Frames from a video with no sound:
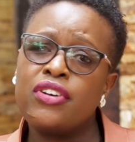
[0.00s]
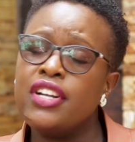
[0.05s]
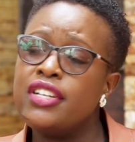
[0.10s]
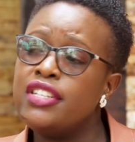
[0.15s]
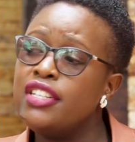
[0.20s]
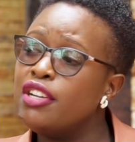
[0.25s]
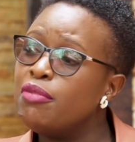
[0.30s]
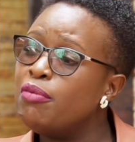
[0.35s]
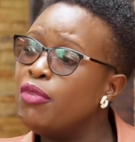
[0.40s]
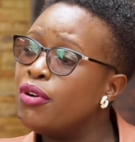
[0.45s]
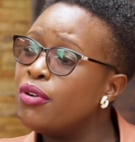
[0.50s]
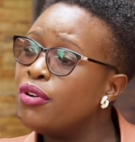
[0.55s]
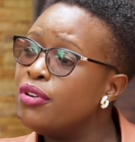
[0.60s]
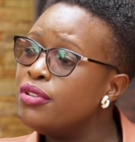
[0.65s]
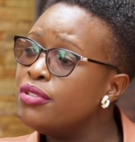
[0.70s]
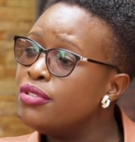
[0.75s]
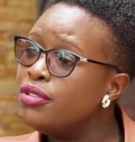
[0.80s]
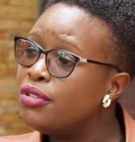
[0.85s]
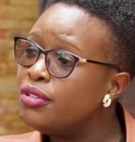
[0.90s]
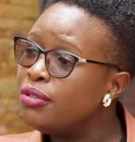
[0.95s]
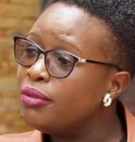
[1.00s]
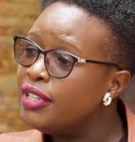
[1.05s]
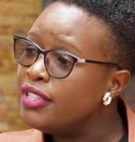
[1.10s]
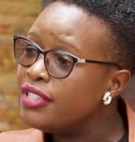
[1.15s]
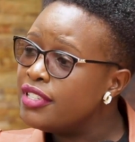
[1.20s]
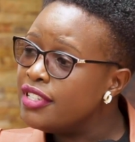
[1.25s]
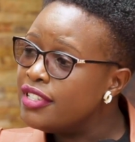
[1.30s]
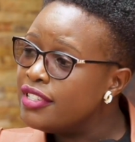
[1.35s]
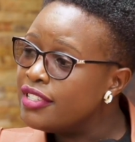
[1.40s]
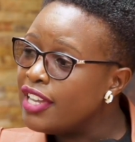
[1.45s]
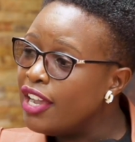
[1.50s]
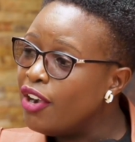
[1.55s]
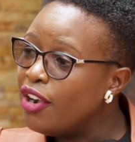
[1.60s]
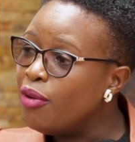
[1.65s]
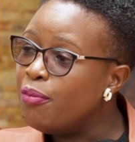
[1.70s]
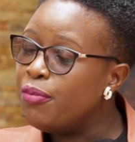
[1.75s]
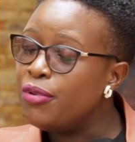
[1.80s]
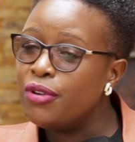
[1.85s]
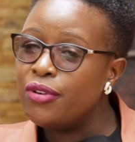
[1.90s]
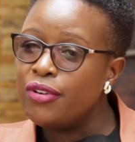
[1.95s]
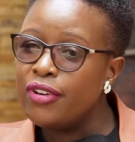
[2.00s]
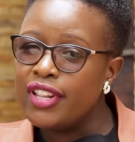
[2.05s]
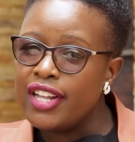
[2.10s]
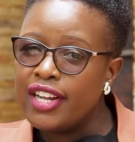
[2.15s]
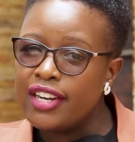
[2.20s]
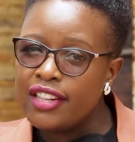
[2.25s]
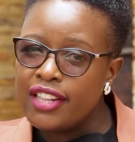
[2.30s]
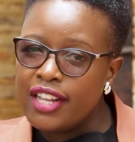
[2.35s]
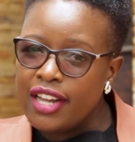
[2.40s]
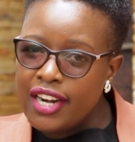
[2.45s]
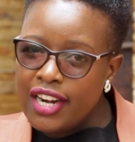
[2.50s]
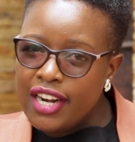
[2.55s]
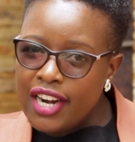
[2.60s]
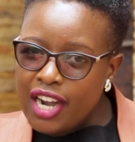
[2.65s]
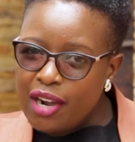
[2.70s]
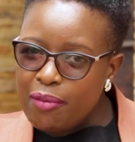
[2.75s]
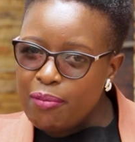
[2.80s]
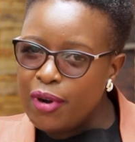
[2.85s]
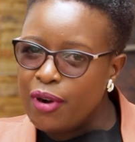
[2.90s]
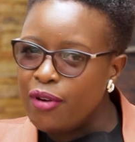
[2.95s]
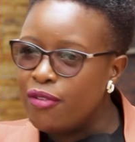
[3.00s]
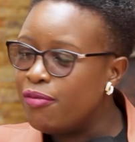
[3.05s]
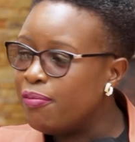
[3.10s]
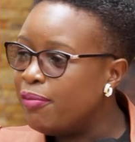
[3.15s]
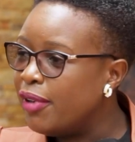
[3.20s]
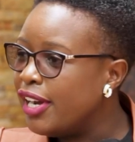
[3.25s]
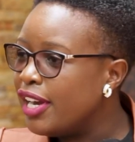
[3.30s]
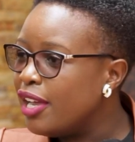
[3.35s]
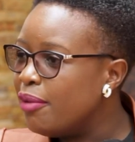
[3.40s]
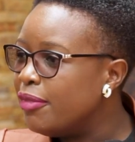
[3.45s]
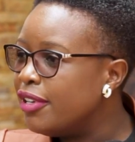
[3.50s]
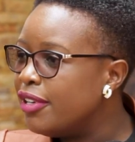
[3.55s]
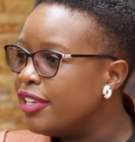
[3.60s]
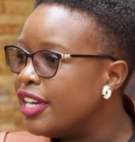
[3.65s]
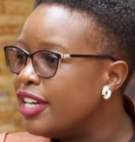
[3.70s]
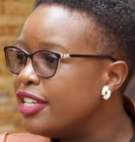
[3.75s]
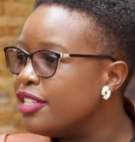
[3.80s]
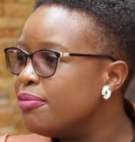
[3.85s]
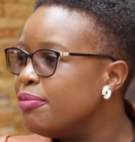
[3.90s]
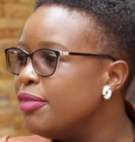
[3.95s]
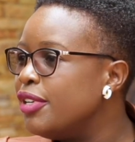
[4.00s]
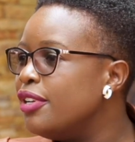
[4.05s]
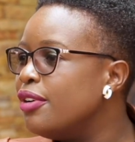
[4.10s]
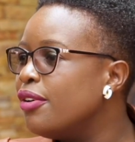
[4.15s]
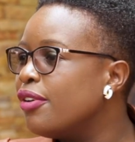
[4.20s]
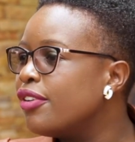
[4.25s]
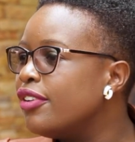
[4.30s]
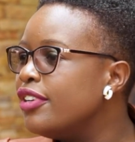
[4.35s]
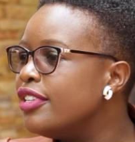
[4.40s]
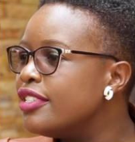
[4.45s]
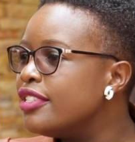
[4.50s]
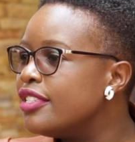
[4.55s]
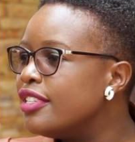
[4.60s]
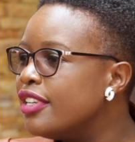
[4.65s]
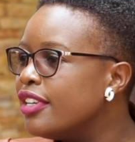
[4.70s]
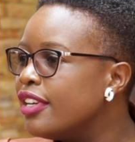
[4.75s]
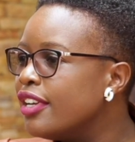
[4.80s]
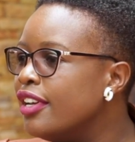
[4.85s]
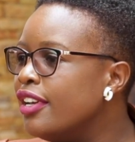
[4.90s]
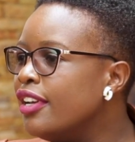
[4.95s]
creating more constituencies. I hope you know that the number of parliament has been increasing.